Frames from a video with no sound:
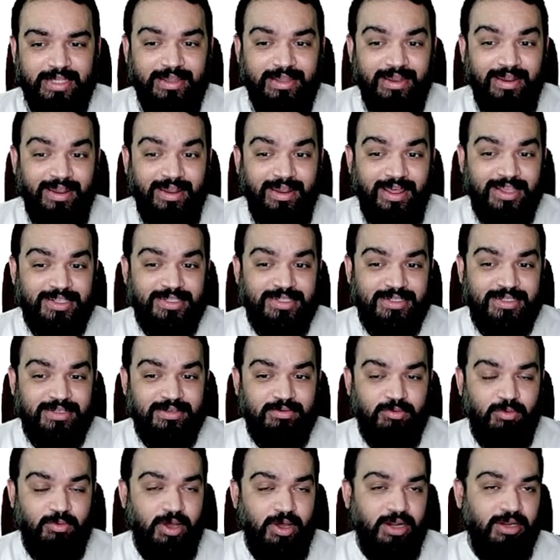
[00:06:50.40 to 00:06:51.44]
last
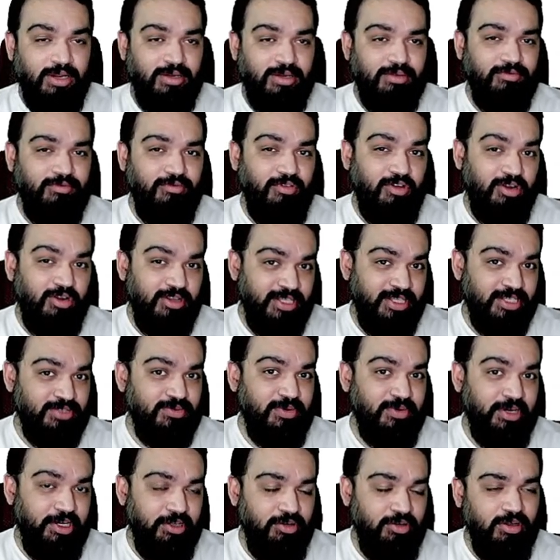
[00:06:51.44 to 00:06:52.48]
one for this
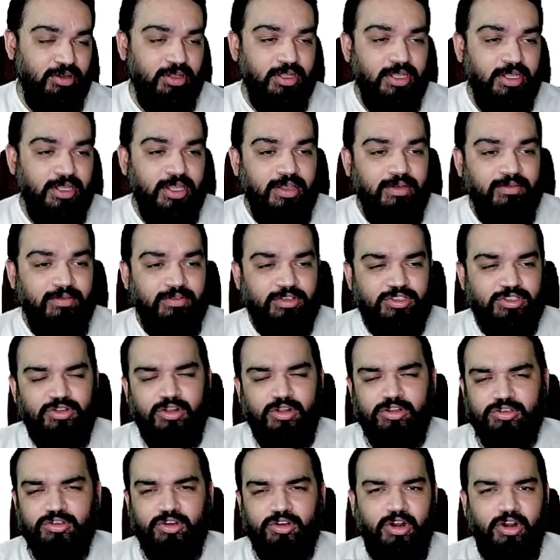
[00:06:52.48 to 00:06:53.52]
video which is
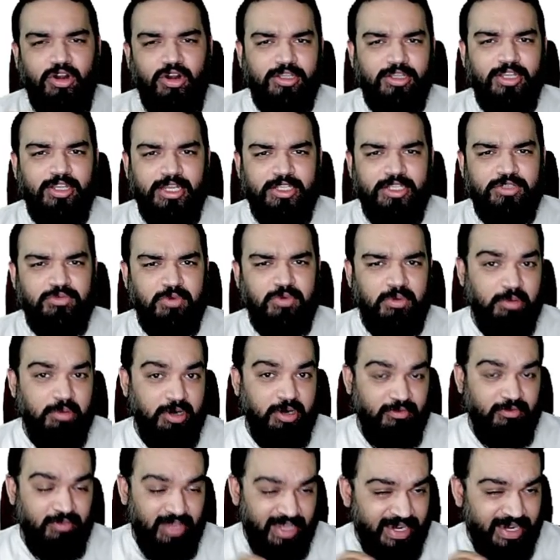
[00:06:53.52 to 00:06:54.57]
also not the least one but a
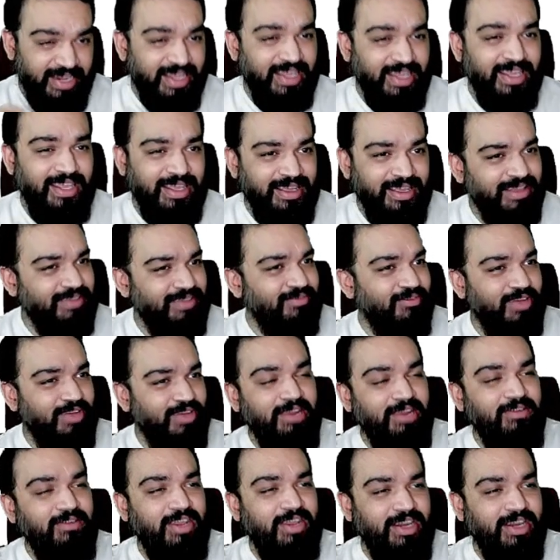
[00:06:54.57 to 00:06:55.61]
very very
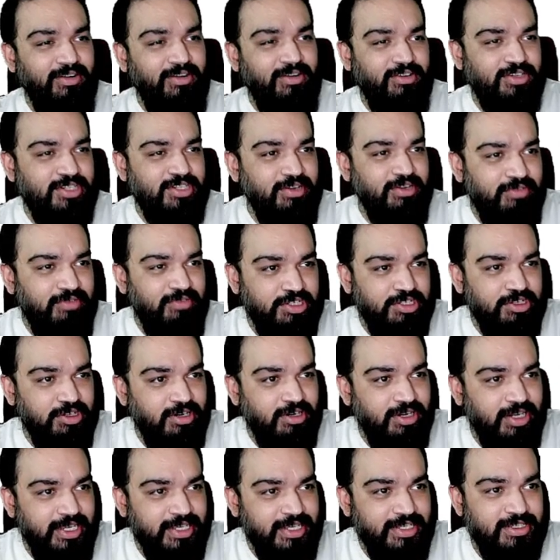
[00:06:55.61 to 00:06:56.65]
very interesting feature
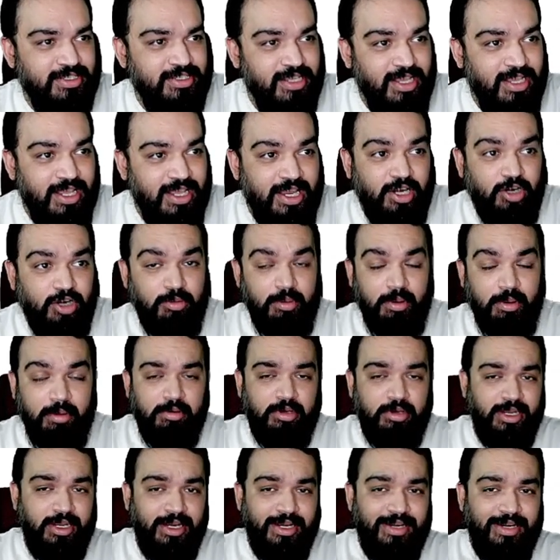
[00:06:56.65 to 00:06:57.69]
is to be able to
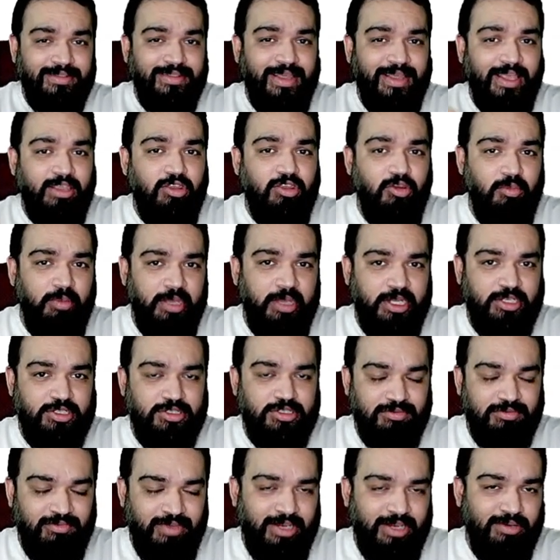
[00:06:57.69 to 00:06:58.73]
create a thank you page
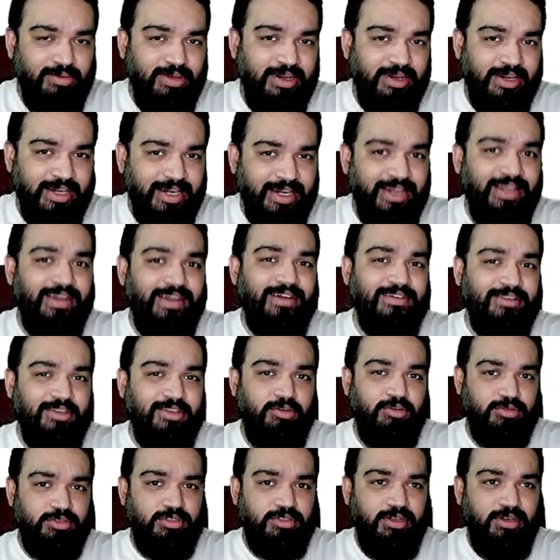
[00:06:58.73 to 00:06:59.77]
where you can redirect the
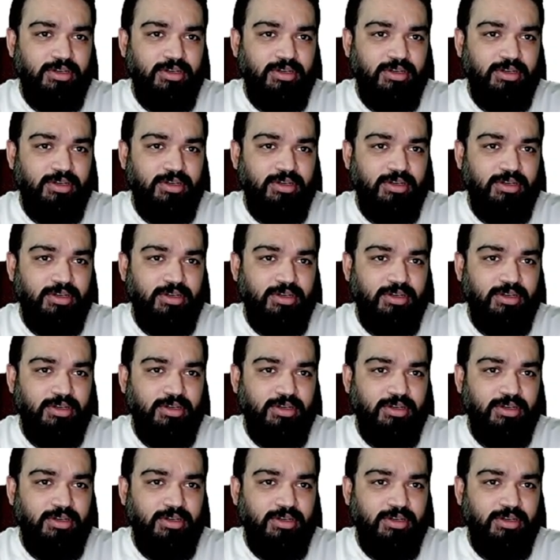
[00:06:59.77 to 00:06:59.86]
user